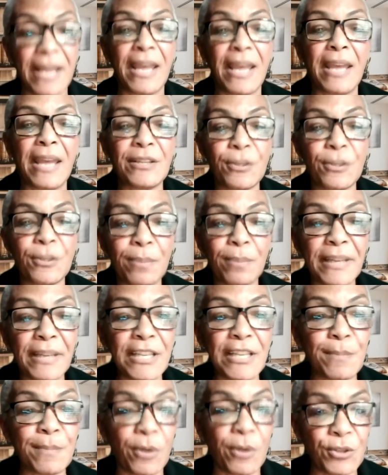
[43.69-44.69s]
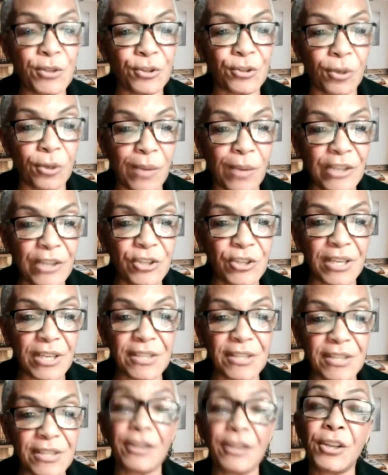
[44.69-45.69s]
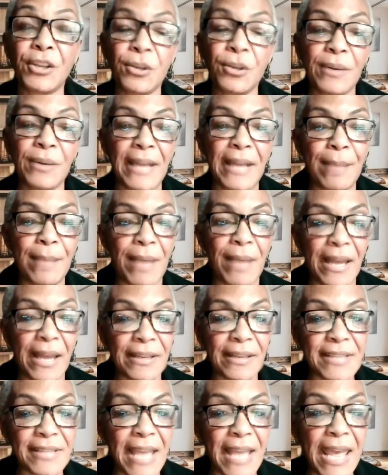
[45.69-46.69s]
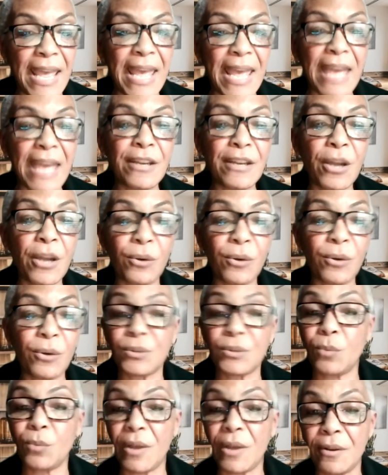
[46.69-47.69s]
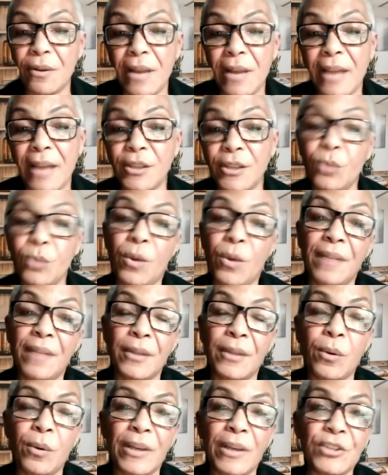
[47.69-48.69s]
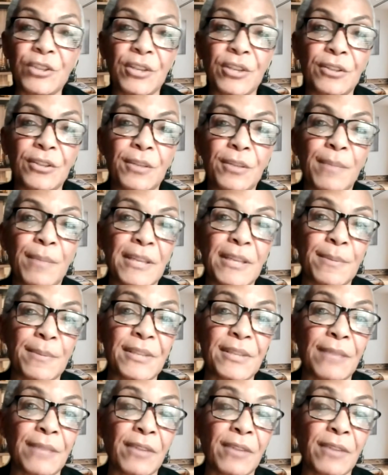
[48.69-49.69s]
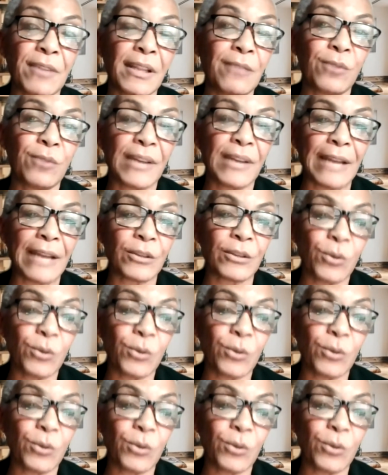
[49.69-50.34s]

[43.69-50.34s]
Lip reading: And so please post your questions in the Q&A box and note whether or not you want the question to be specifically for Dr.